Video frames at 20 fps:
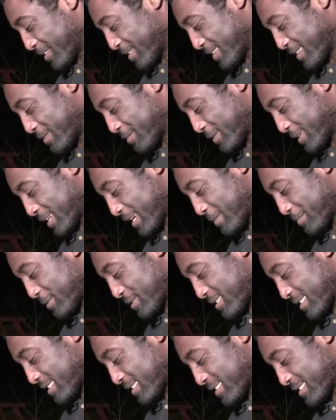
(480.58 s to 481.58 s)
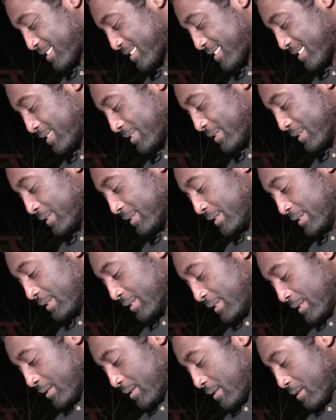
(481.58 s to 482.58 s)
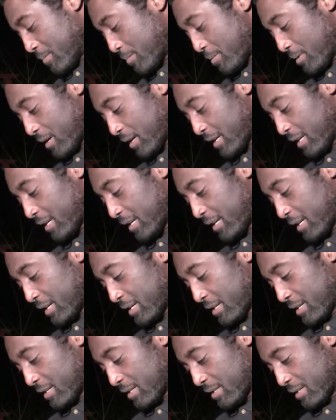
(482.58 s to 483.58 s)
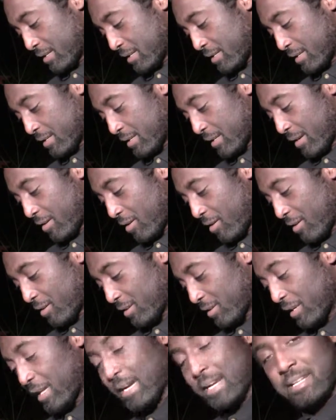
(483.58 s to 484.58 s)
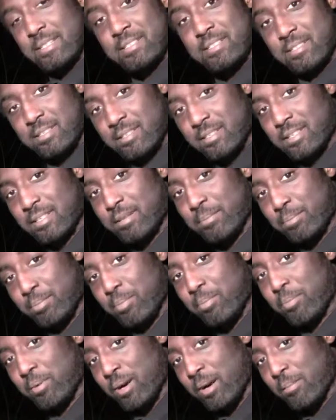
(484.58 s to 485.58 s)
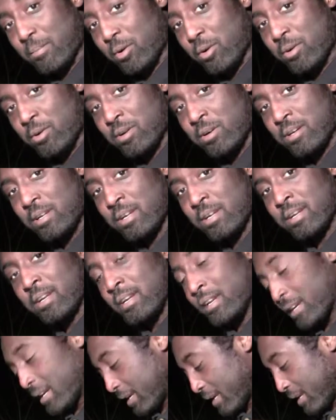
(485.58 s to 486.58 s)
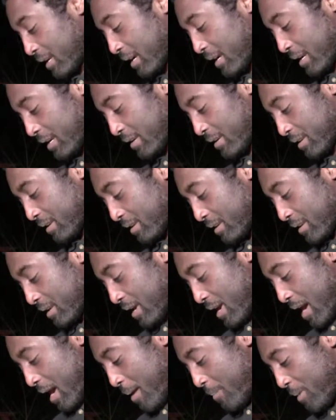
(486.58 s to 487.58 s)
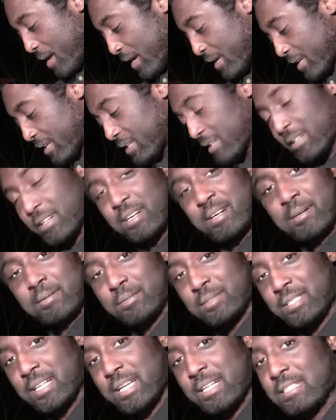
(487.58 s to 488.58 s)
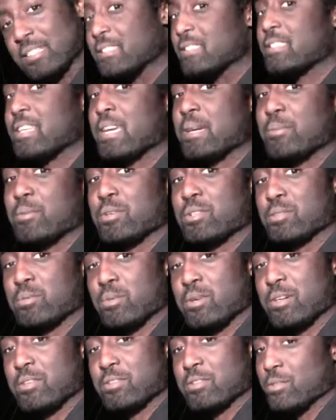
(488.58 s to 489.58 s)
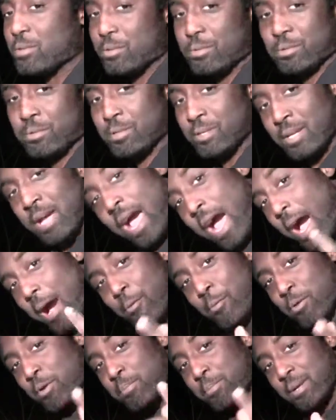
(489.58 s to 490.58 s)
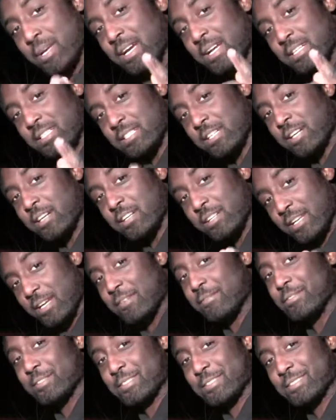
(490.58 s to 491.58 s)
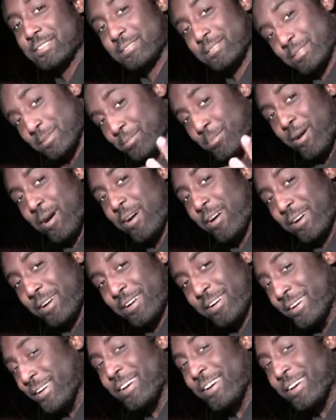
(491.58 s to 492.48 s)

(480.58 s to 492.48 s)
you come to cable testing. Plug it in. Now all the lights need to come on. Again, I might need to change this cable as well. So I will be at Chuck Levin's tomorrow,